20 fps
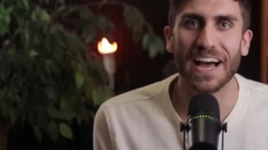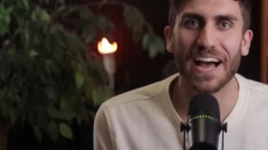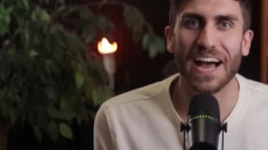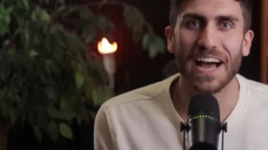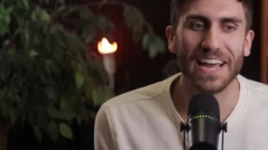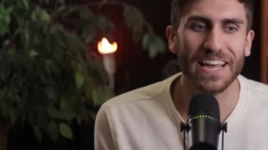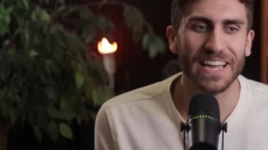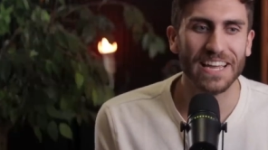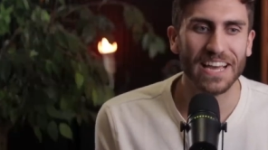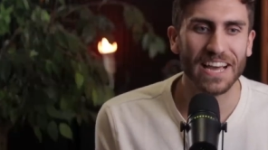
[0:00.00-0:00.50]

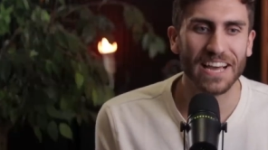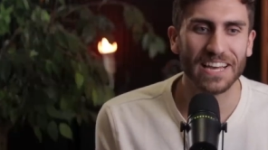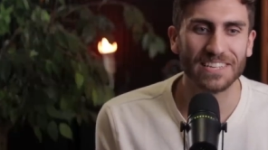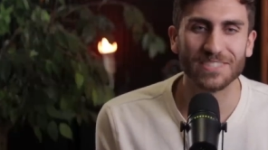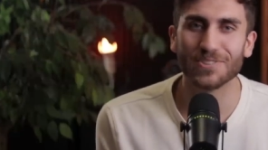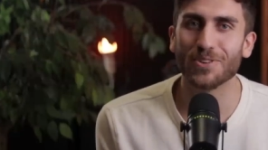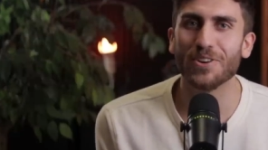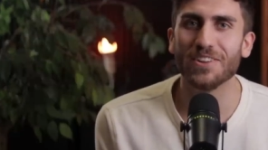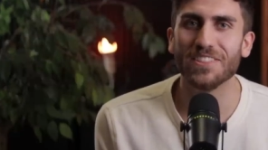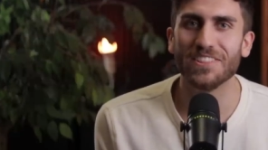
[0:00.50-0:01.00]
I uh,
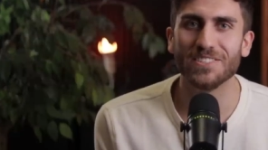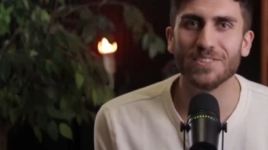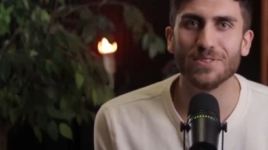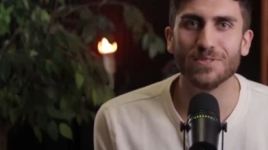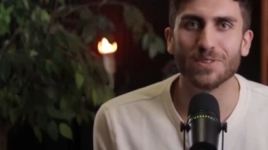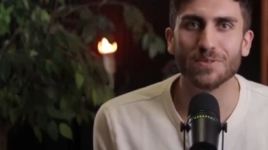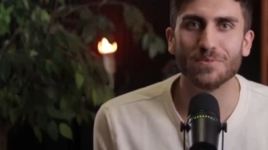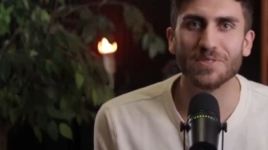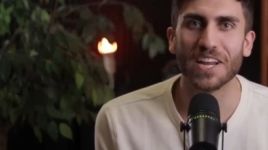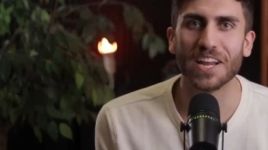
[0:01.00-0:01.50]
started this
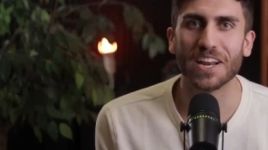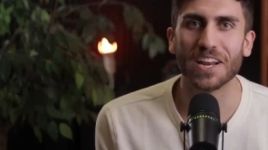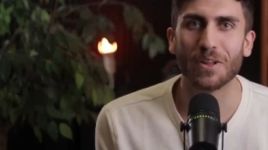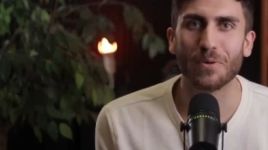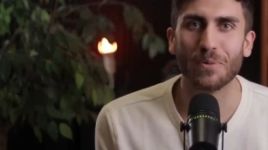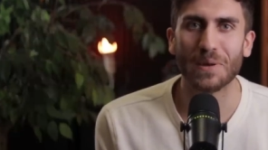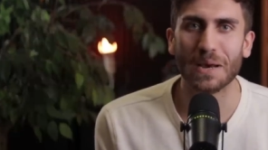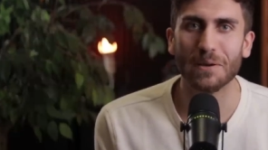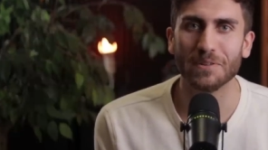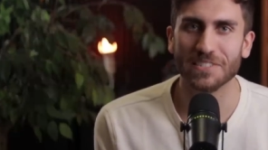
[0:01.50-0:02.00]
YouTube
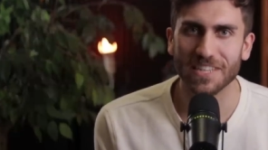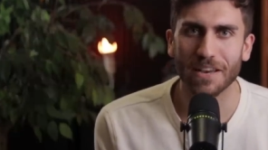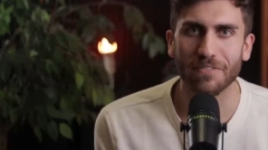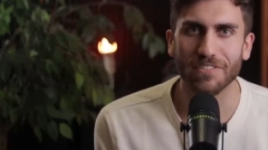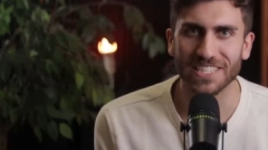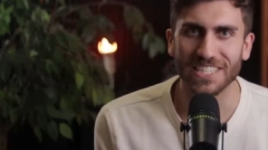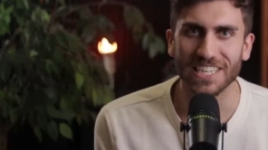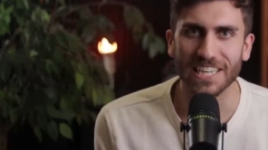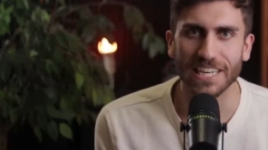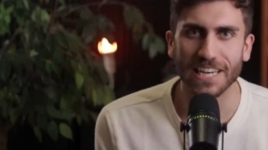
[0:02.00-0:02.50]
channel when I was
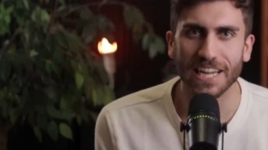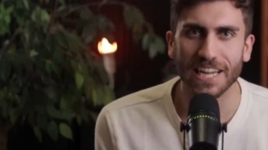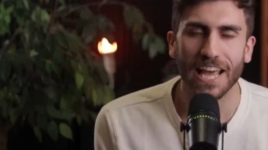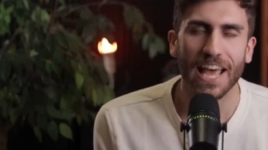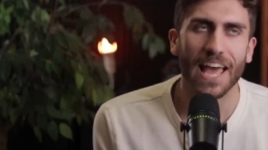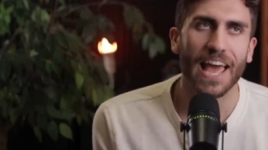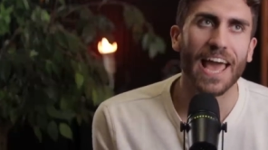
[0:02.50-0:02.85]
17,